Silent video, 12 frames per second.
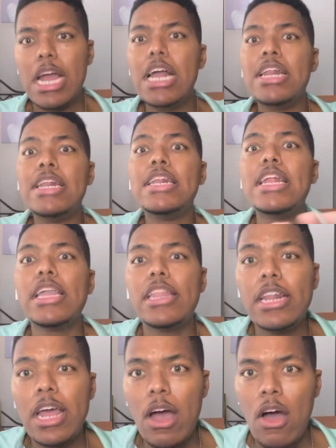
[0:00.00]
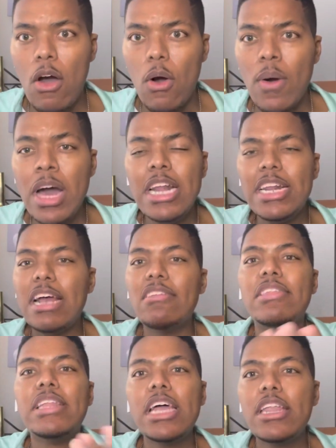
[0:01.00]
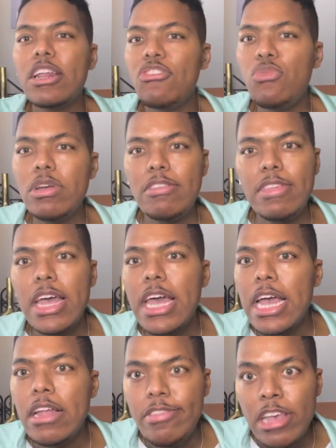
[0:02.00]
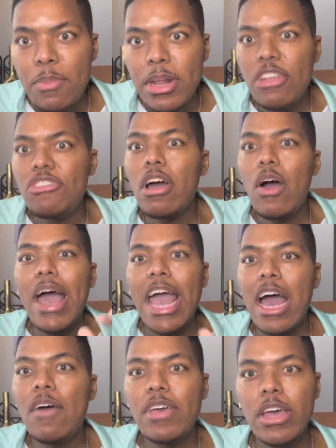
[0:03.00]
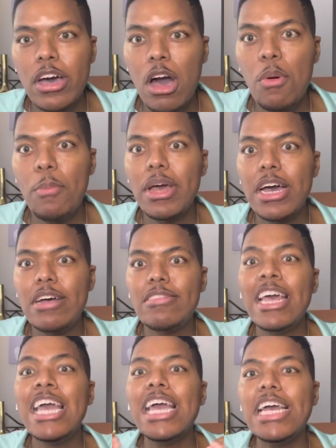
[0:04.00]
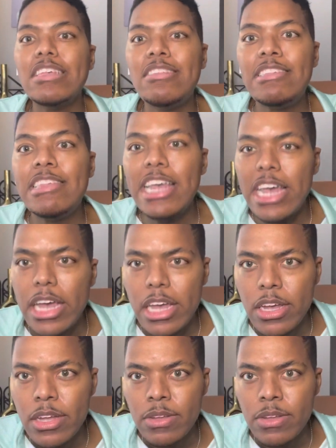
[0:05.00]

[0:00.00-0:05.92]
Nothing at all. There's nothing that you can sit here and tell me that y'all have in common, because it's sick.